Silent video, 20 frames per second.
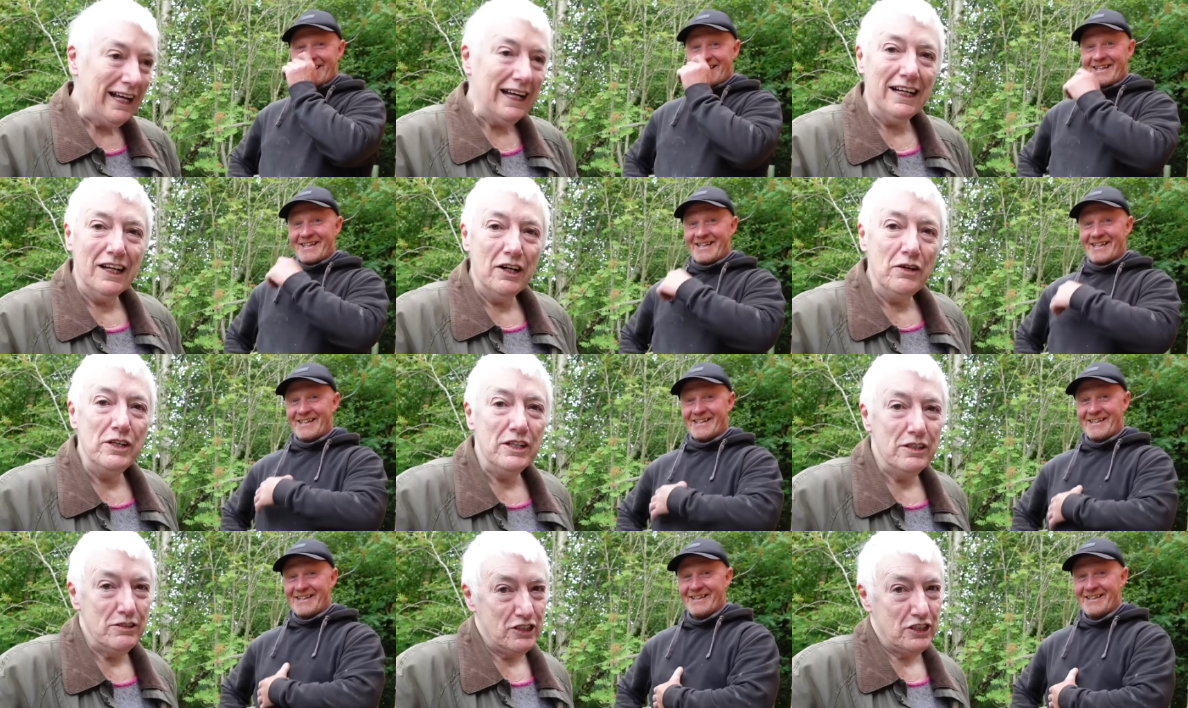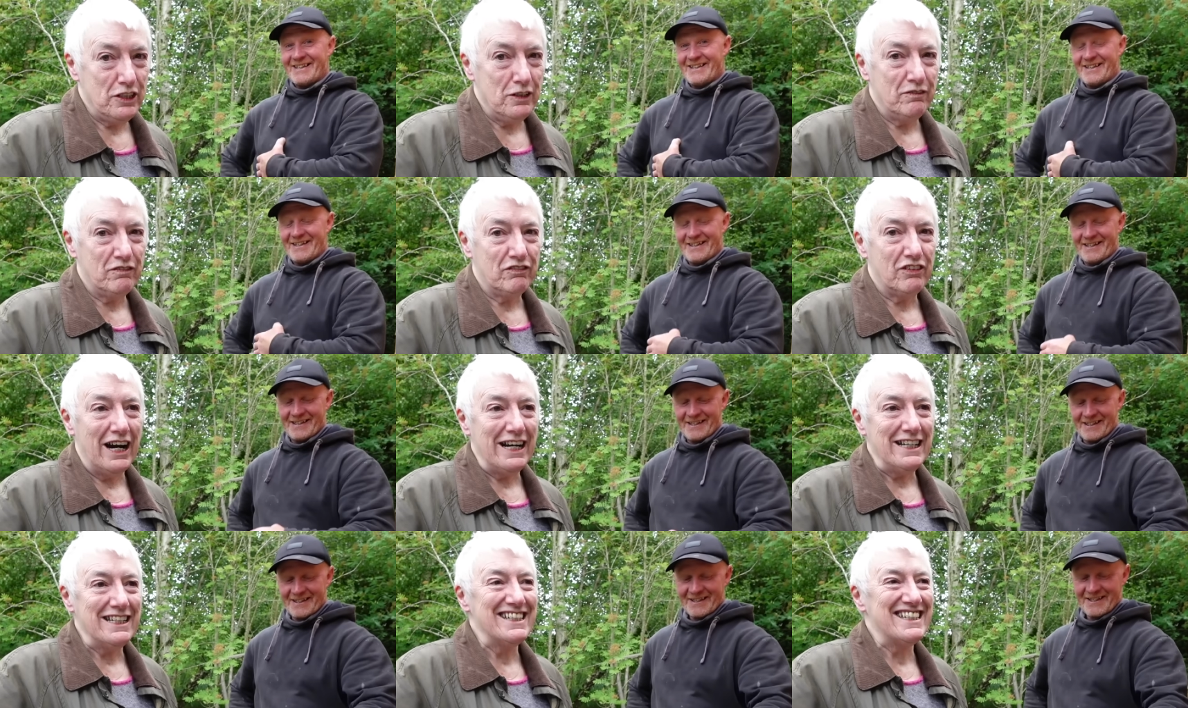Speaker 1: hello YouTube uh,
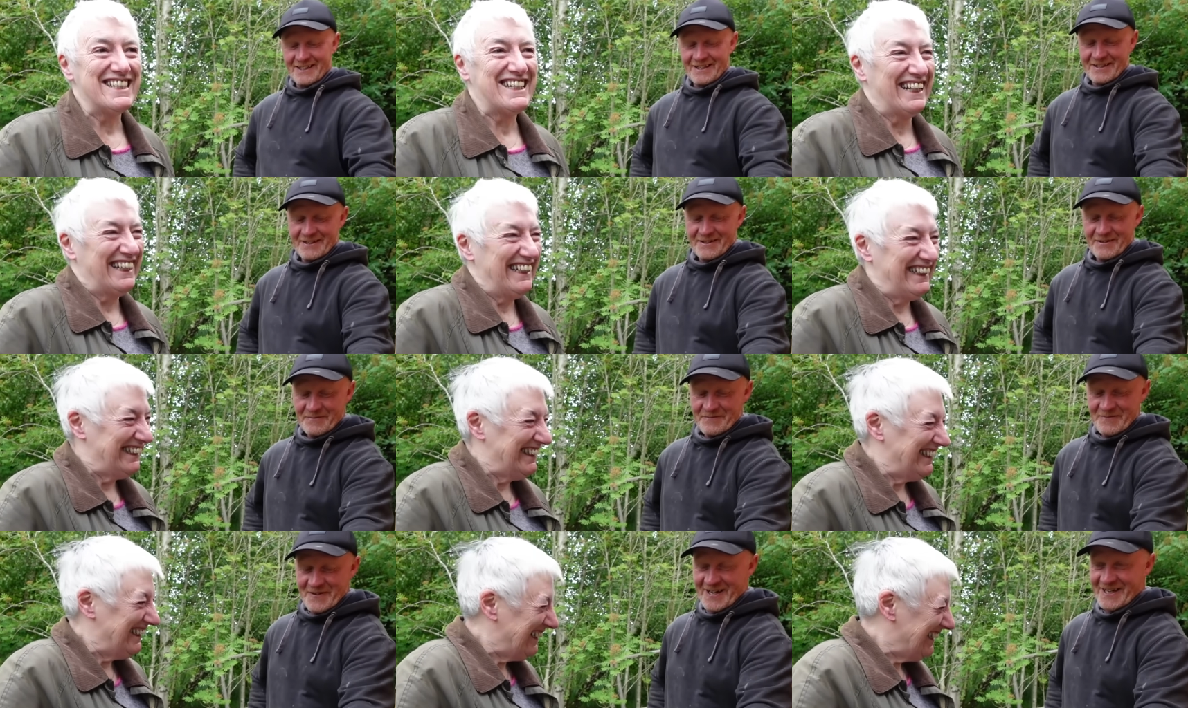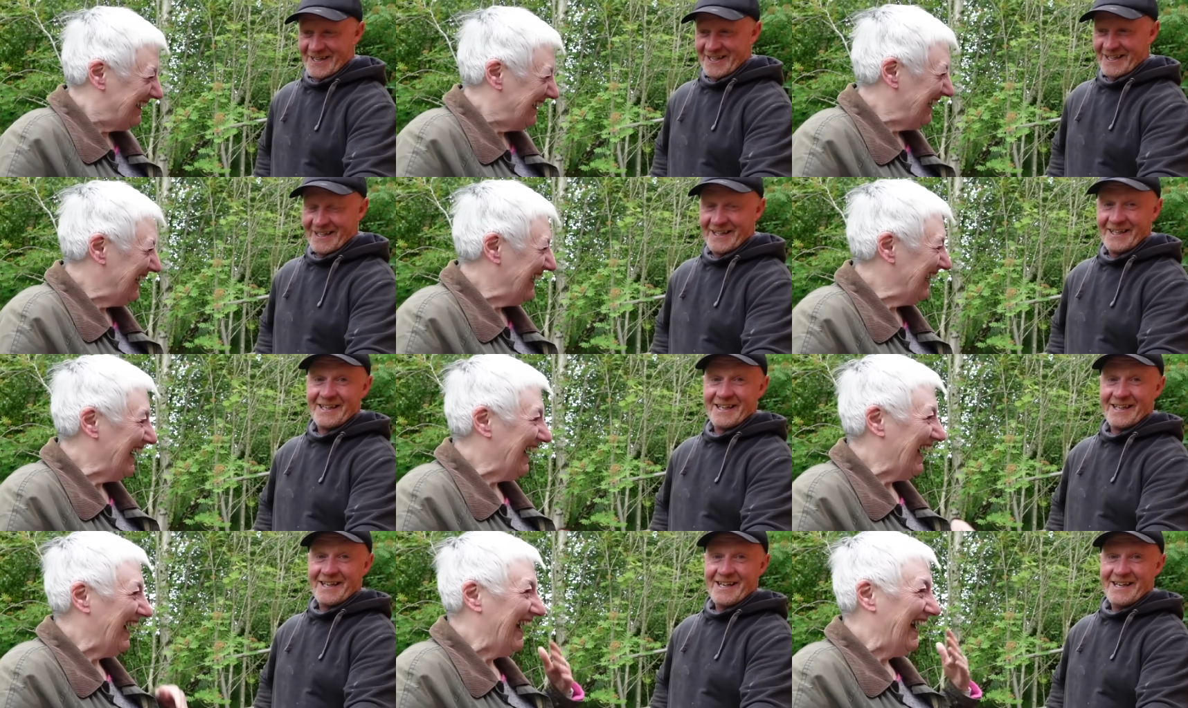friends.
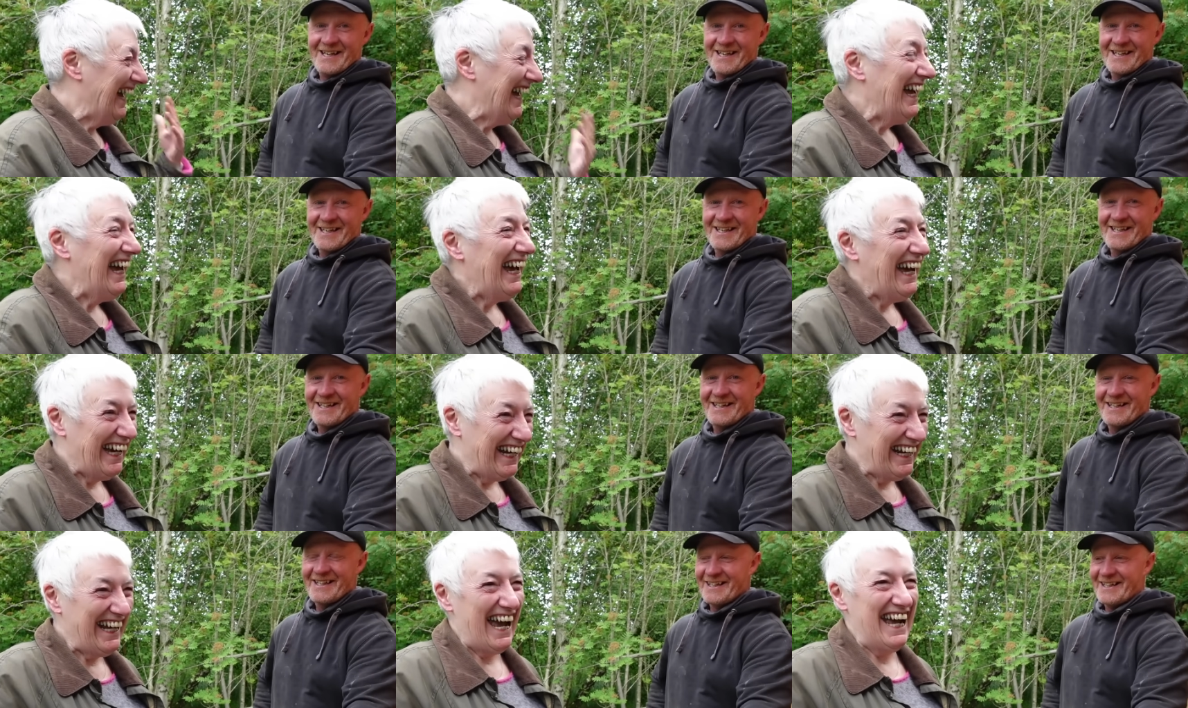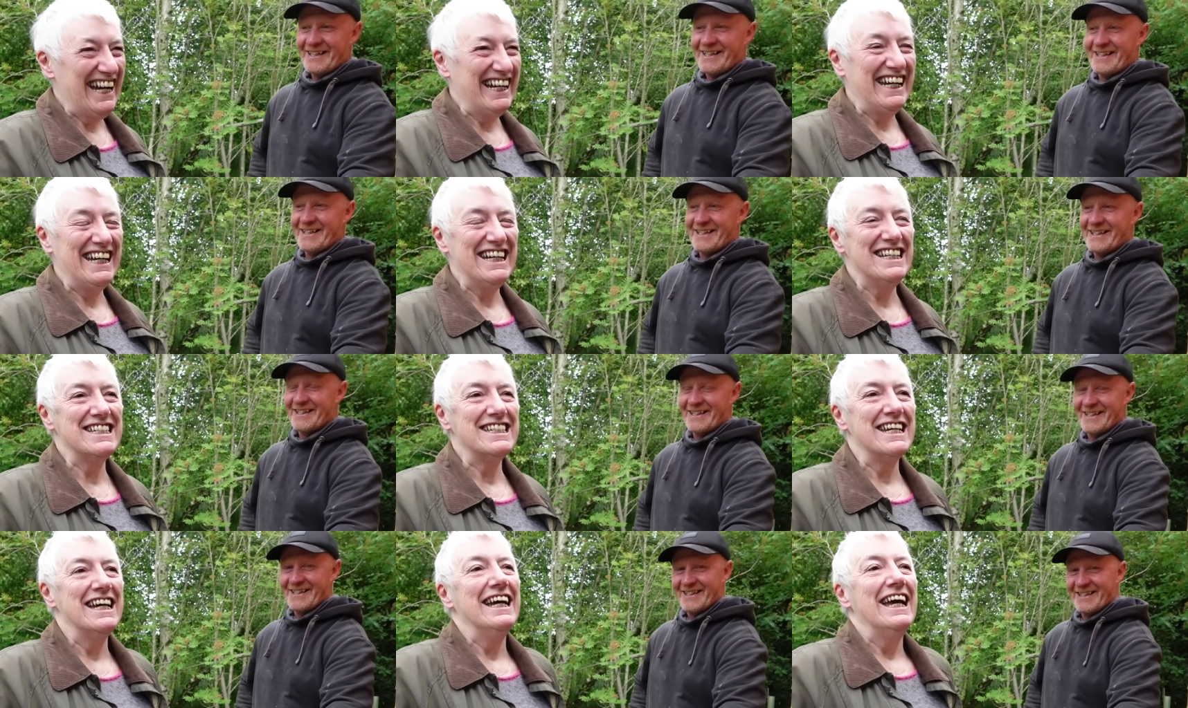Again. Again,
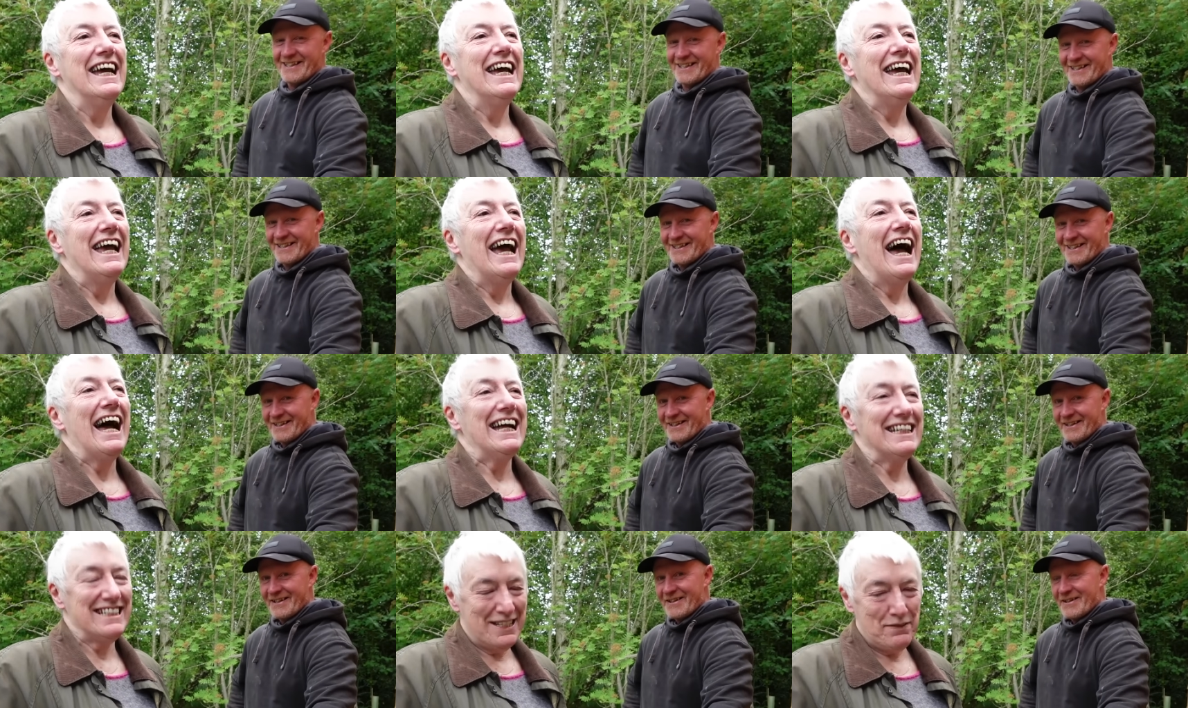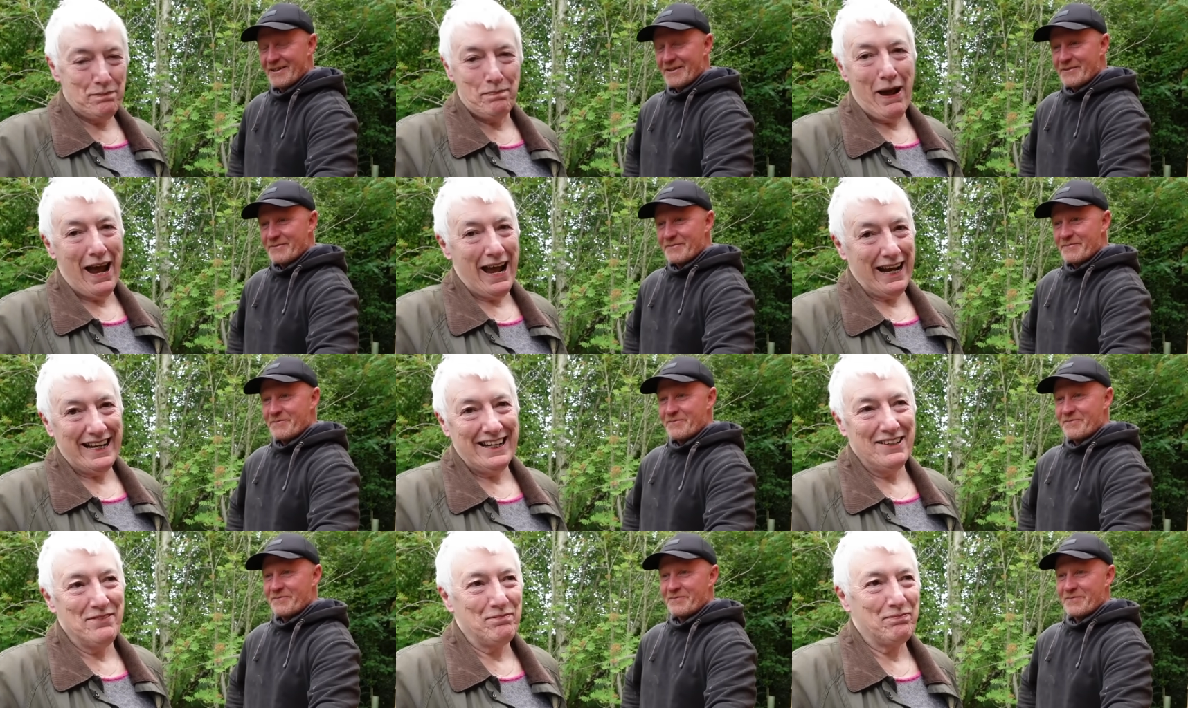here's Ant's
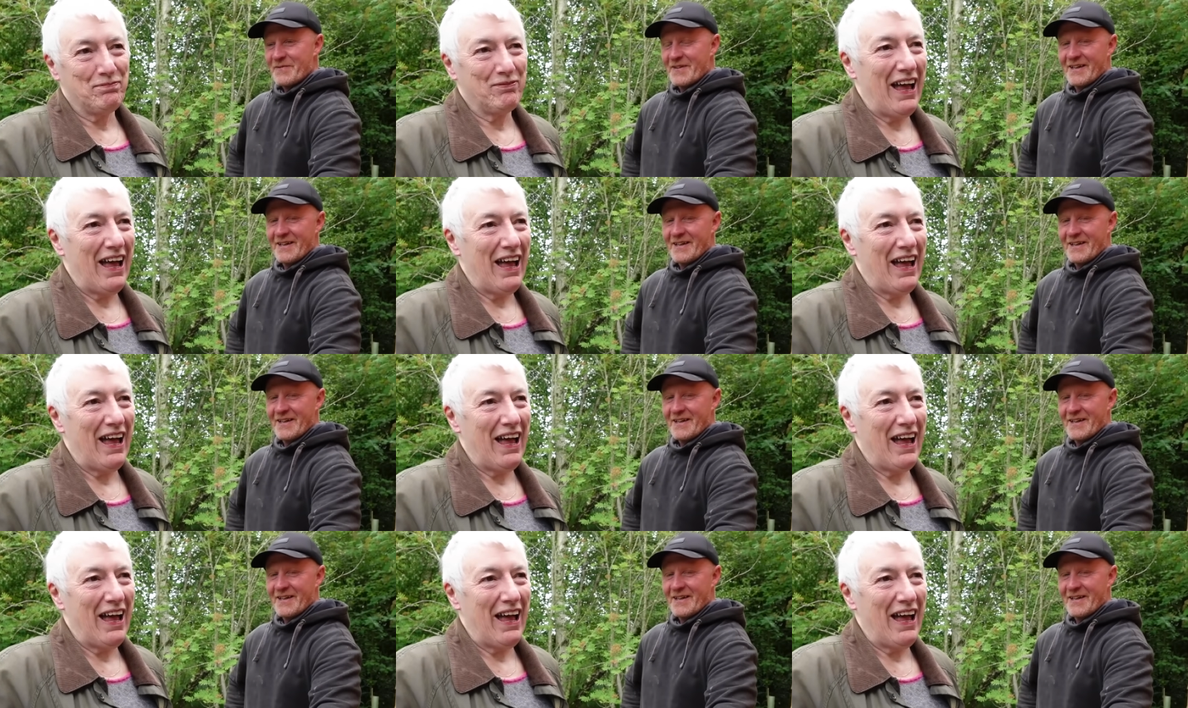back.